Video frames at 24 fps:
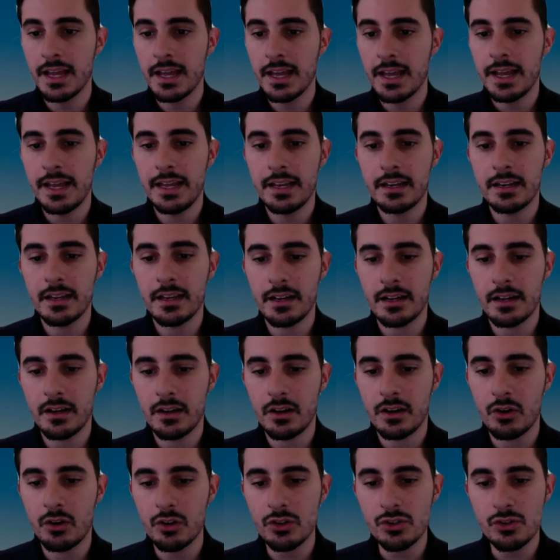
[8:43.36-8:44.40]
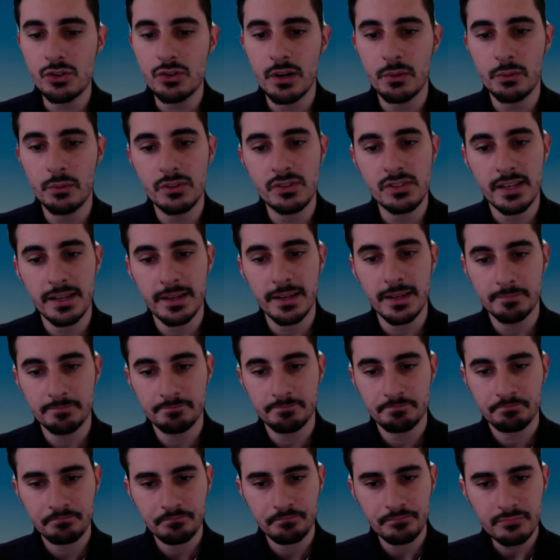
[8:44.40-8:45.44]
And also, I would say
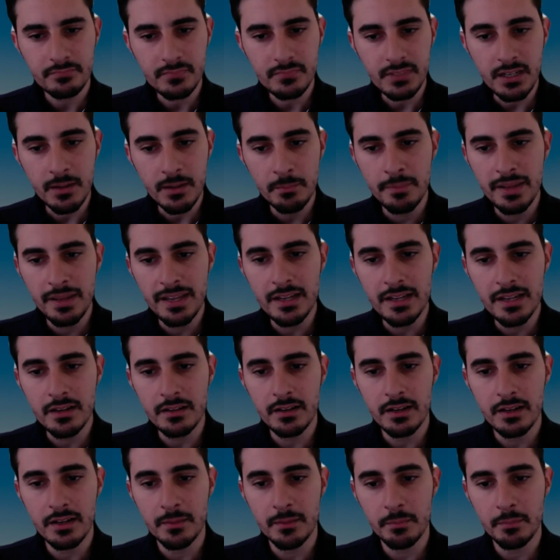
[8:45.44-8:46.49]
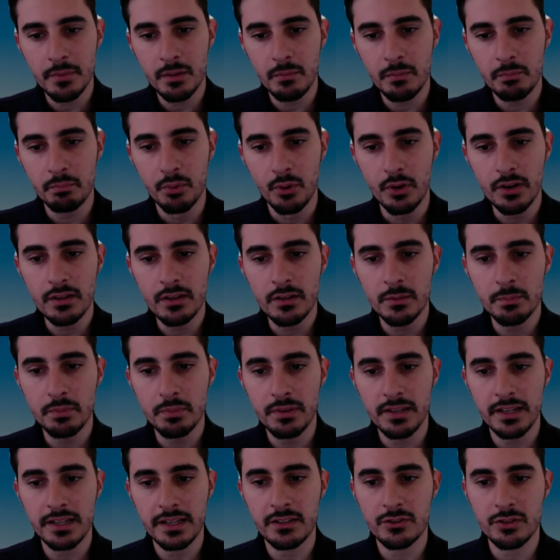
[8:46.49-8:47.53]
make
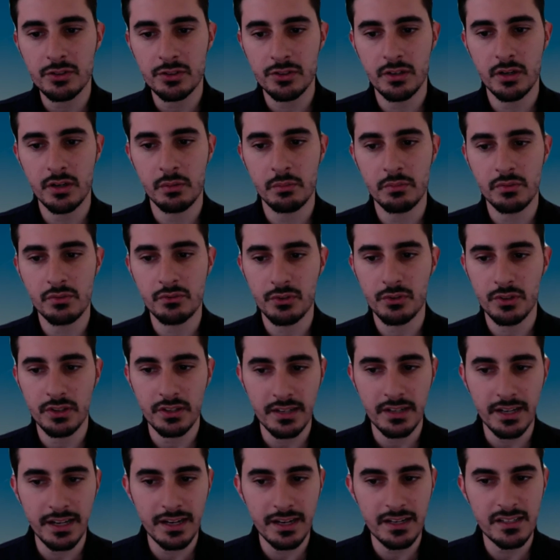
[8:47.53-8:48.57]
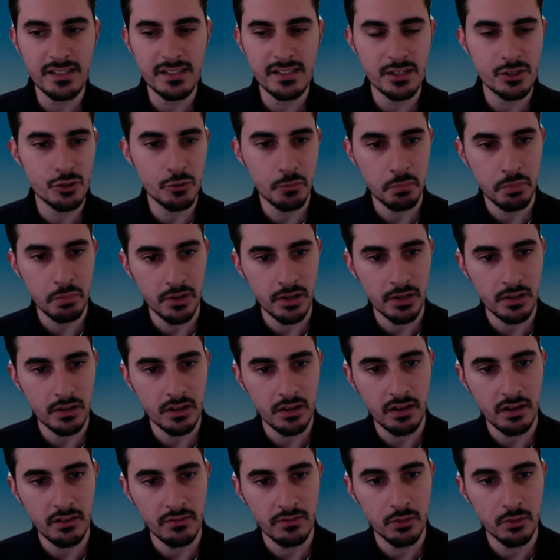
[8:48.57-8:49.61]
boilerplate terms for the non-essential part
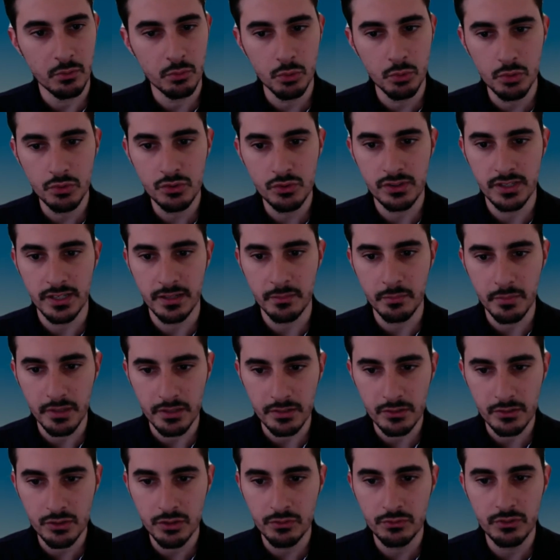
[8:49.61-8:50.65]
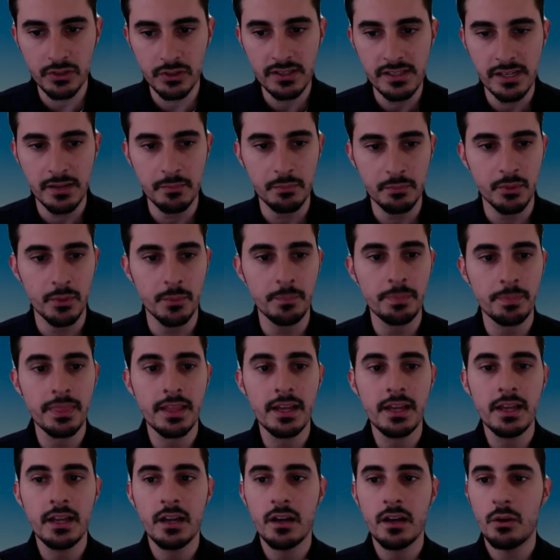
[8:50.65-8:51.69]
of the rule statement. So for example,
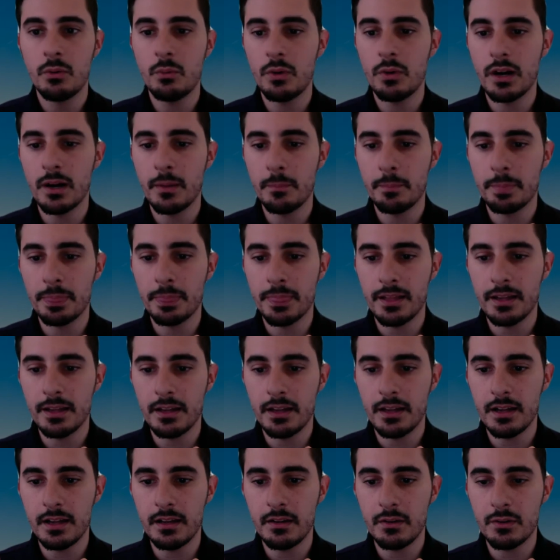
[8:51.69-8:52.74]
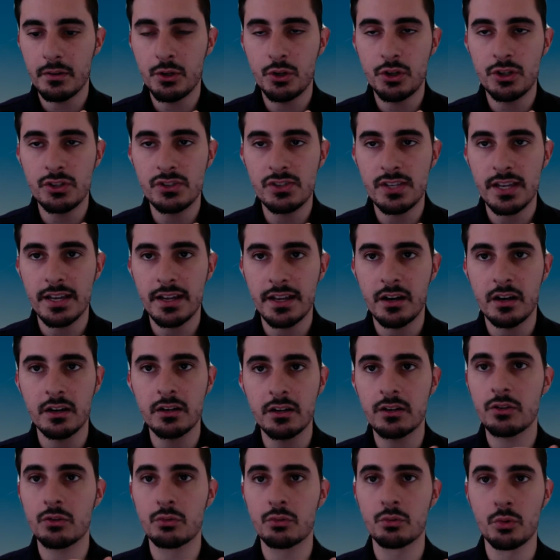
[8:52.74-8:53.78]
you could say
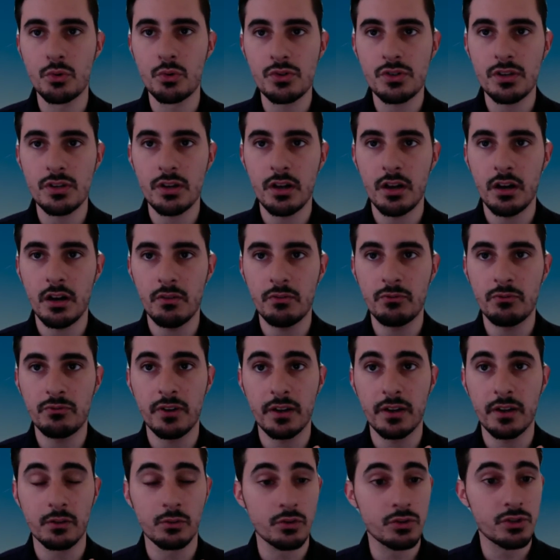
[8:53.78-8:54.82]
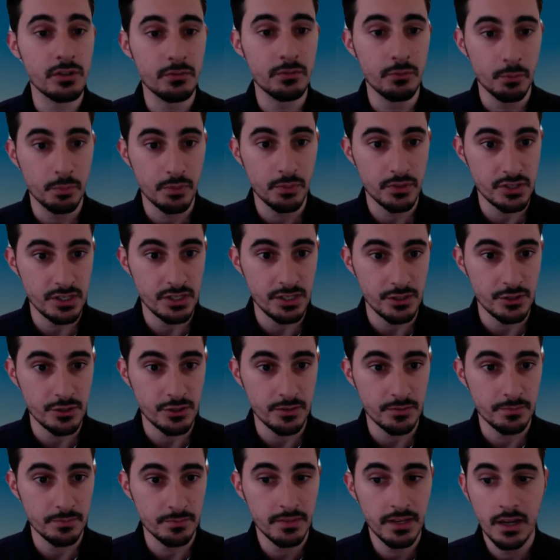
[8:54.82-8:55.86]
under the rules of federal civil
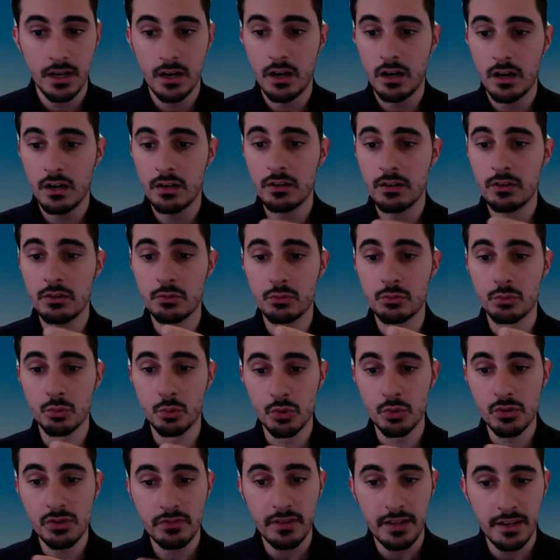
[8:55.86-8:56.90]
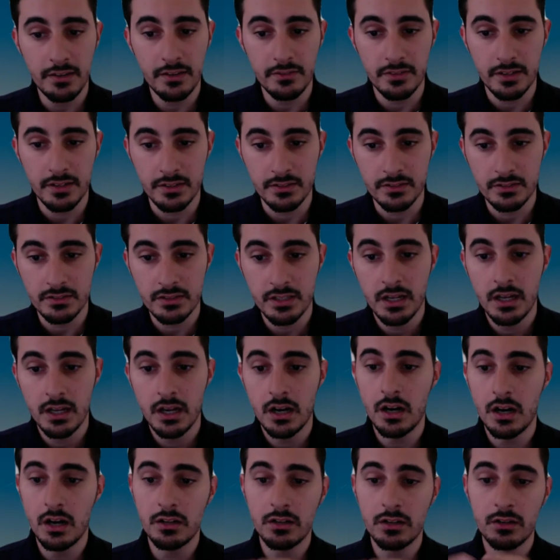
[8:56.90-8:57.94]
procedure, under the rules of evidence,
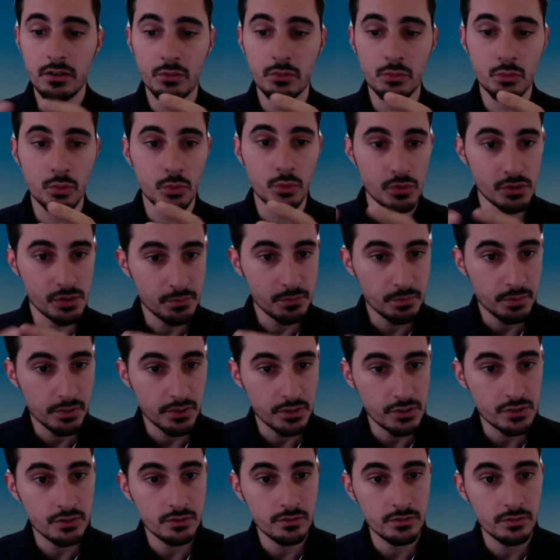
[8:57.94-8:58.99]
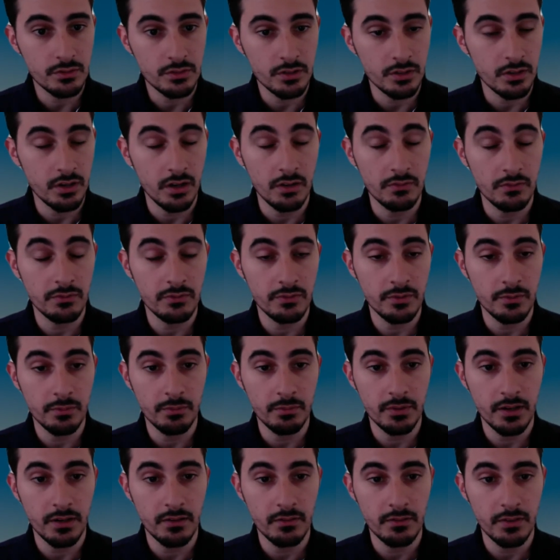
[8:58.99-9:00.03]
under the rules of
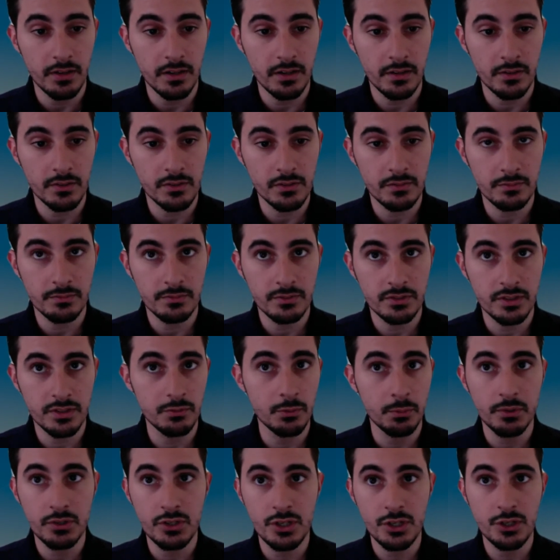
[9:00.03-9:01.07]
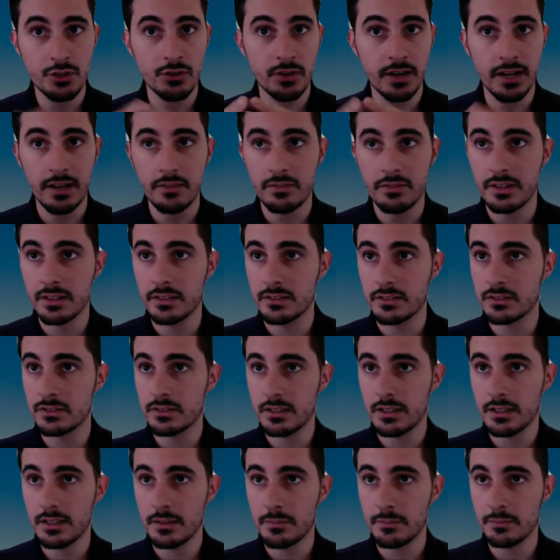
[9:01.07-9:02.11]
civil procedure evidence,
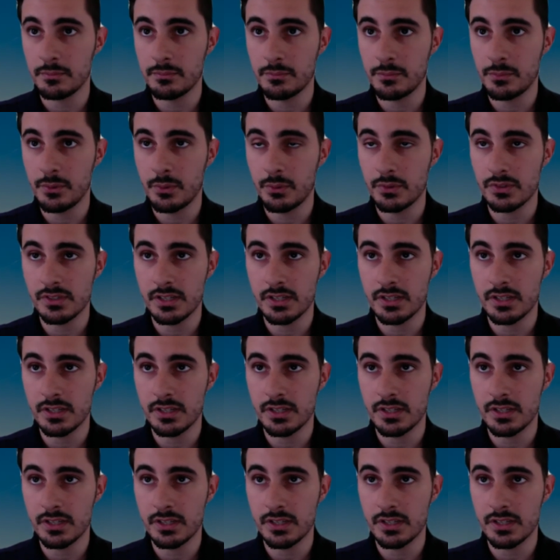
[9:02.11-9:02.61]
what was